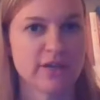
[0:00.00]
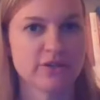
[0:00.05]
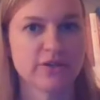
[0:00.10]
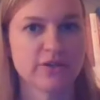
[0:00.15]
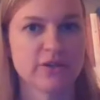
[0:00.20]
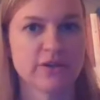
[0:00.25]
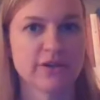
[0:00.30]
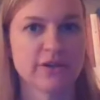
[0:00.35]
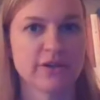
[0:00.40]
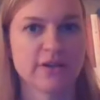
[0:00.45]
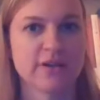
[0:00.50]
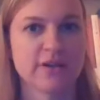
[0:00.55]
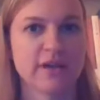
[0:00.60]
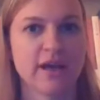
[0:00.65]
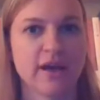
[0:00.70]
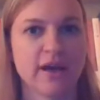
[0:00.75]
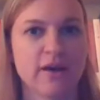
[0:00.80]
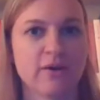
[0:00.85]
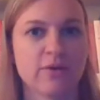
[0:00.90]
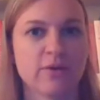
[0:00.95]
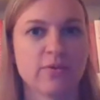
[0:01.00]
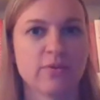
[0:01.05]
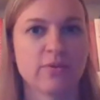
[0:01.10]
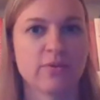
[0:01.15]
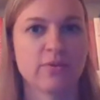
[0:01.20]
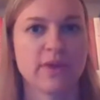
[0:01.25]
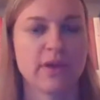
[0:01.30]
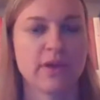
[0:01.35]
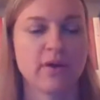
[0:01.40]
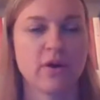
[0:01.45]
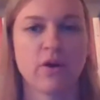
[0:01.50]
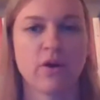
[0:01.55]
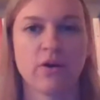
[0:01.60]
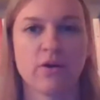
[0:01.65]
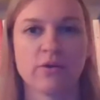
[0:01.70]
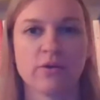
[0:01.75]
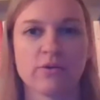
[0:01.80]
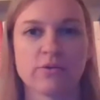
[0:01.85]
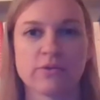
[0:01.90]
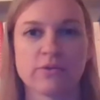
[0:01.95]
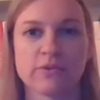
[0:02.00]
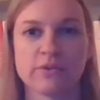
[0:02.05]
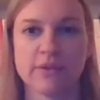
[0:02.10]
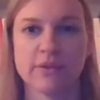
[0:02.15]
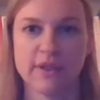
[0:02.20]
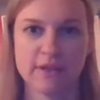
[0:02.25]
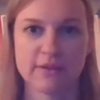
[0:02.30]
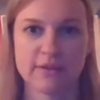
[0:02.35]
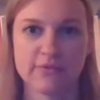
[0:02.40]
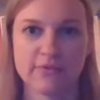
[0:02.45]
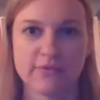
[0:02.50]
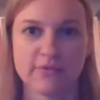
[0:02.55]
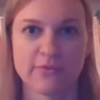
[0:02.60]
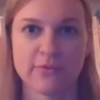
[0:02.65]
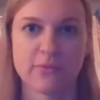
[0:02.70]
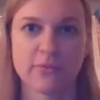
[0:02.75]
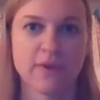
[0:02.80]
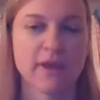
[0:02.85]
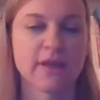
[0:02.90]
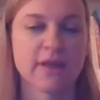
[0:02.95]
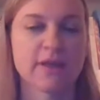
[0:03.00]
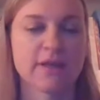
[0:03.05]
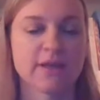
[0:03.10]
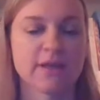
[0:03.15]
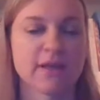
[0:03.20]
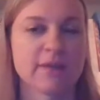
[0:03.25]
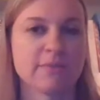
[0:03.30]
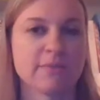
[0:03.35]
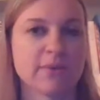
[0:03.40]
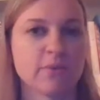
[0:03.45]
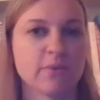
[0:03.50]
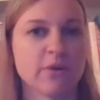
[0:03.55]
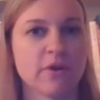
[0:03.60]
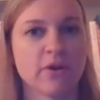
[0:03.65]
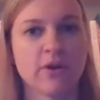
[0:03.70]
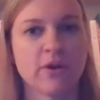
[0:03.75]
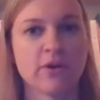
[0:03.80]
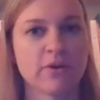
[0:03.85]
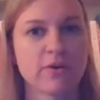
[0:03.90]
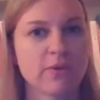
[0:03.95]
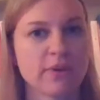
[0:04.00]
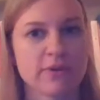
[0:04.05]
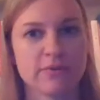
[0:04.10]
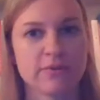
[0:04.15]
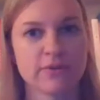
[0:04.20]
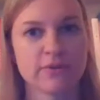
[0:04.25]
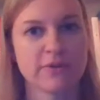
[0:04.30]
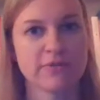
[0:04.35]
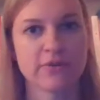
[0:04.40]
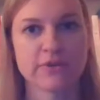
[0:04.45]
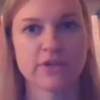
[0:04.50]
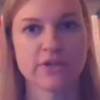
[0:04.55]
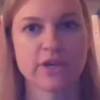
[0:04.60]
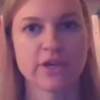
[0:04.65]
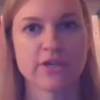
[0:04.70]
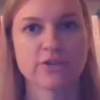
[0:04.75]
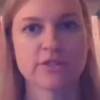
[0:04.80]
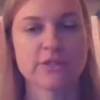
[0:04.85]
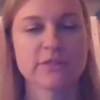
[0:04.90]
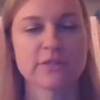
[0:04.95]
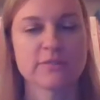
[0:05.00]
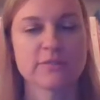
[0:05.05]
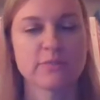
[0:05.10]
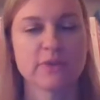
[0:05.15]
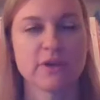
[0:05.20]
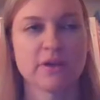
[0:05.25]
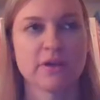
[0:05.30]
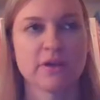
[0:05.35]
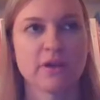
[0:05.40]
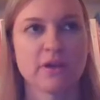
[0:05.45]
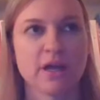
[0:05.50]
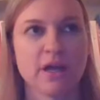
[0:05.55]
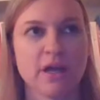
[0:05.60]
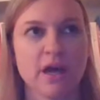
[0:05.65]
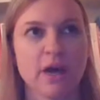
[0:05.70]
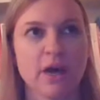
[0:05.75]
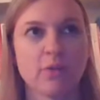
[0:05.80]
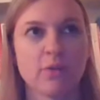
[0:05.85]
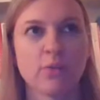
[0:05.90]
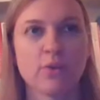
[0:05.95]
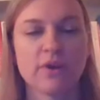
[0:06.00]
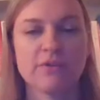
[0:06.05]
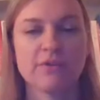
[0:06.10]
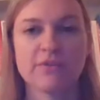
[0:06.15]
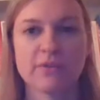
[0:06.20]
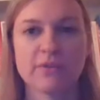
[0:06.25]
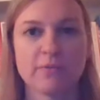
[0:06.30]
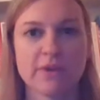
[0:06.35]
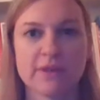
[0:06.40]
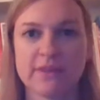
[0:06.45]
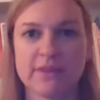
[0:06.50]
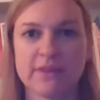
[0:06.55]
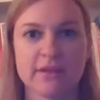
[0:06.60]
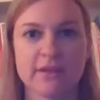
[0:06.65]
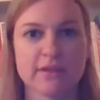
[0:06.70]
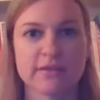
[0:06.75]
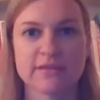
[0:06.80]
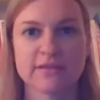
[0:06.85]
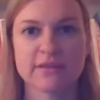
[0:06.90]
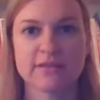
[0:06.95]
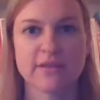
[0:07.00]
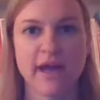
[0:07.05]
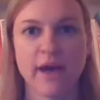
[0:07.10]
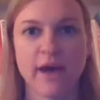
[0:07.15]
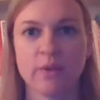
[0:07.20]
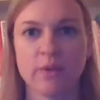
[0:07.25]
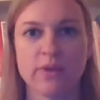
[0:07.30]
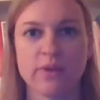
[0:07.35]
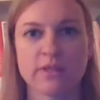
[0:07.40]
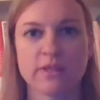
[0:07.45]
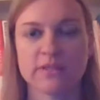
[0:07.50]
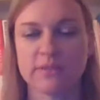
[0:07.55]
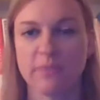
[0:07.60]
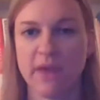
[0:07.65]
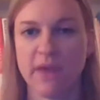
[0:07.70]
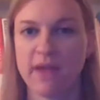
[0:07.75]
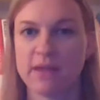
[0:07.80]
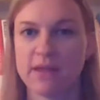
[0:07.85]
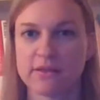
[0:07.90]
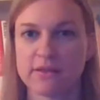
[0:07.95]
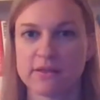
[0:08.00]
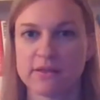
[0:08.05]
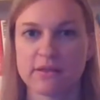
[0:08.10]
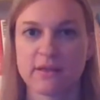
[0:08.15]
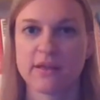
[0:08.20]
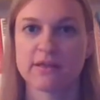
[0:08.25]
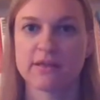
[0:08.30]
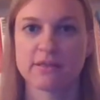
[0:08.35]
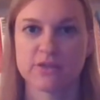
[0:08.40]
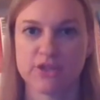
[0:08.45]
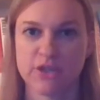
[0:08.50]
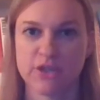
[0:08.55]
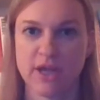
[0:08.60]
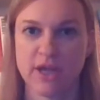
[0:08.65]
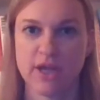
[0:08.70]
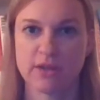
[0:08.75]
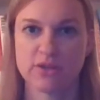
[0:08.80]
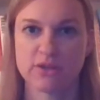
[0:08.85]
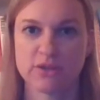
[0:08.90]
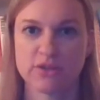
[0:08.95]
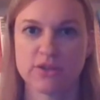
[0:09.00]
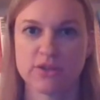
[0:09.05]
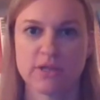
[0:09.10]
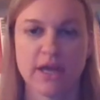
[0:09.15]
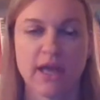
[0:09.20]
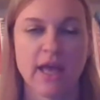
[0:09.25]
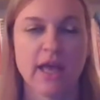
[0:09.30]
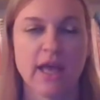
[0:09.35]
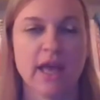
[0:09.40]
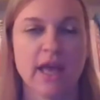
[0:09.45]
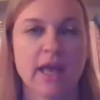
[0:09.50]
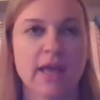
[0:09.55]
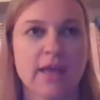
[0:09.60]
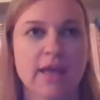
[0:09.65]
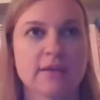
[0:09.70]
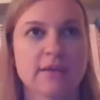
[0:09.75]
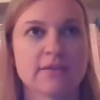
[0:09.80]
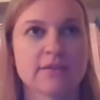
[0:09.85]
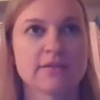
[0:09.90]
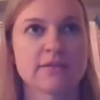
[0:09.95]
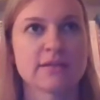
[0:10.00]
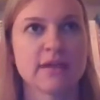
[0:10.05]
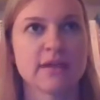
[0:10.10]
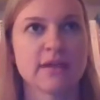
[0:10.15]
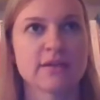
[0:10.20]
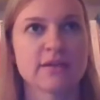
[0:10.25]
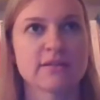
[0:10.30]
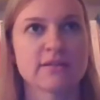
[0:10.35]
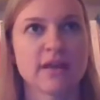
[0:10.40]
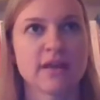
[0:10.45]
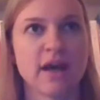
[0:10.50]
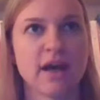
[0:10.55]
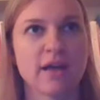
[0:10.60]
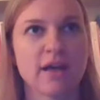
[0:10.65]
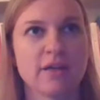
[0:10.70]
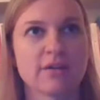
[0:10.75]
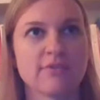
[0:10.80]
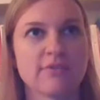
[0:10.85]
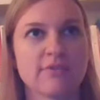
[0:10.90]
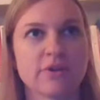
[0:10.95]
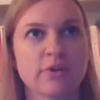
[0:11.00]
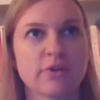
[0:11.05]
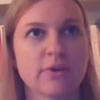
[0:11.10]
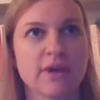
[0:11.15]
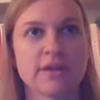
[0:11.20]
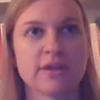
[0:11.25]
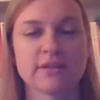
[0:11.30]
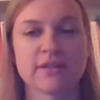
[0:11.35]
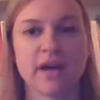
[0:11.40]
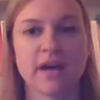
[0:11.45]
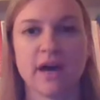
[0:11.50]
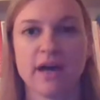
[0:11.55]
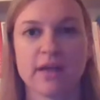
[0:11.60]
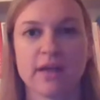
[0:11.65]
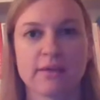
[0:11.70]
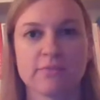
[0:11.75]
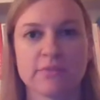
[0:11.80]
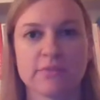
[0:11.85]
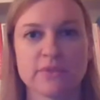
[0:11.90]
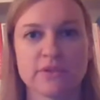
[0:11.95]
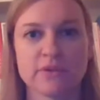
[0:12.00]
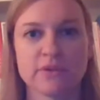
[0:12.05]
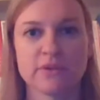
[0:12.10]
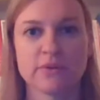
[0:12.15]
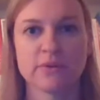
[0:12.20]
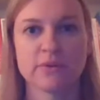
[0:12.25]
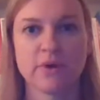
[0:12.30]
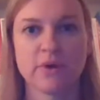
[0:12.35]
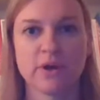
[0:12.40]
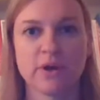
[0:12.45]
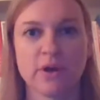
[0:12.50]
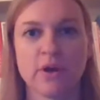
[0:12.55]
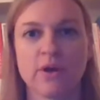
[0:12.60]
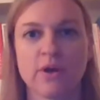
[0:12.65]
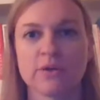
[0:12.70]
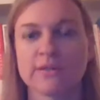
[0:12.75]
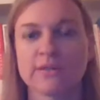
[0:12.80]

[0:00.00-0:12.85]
changer in how we all live, right? I mean, we are all going through different changes, but one of the big things is how we spend has changed. And it's kind of a great time to